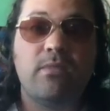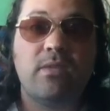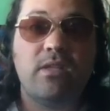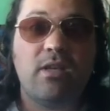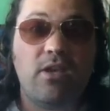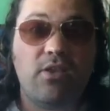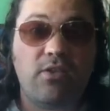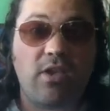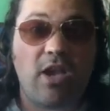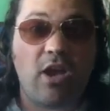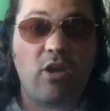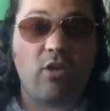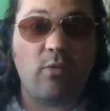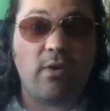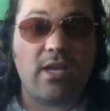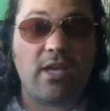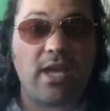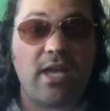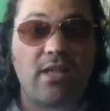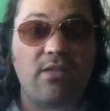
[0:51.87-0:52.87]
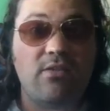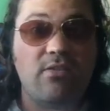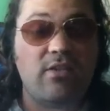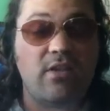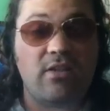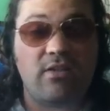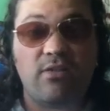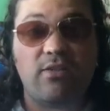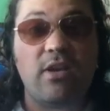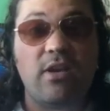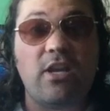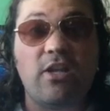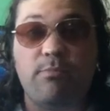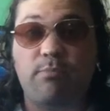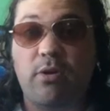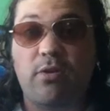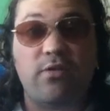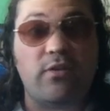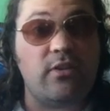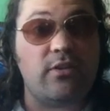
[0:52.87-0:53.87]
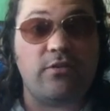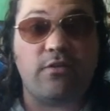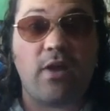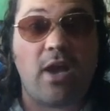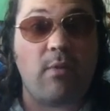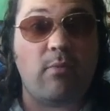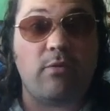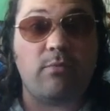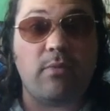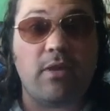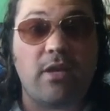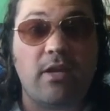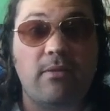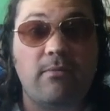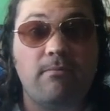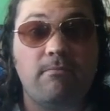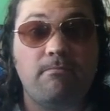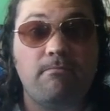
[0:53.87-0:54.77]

Because how the way it ends, it's perfectly fine with me.